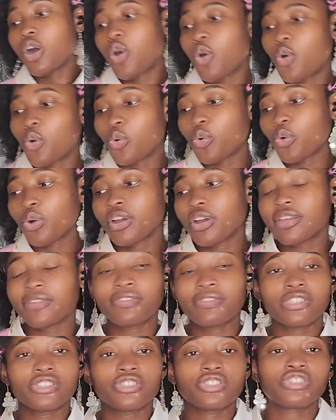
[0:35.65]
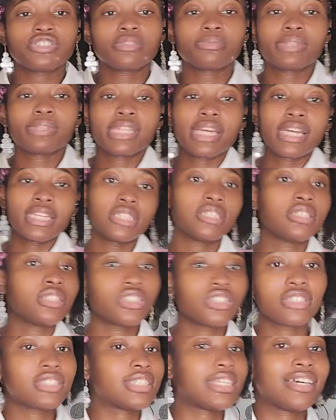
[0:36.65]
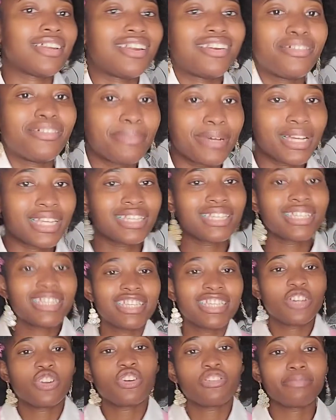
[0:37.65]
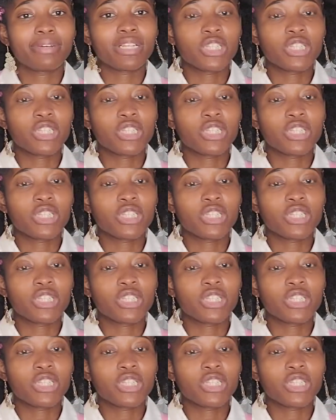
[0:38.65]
or if it's just something I need to just get off my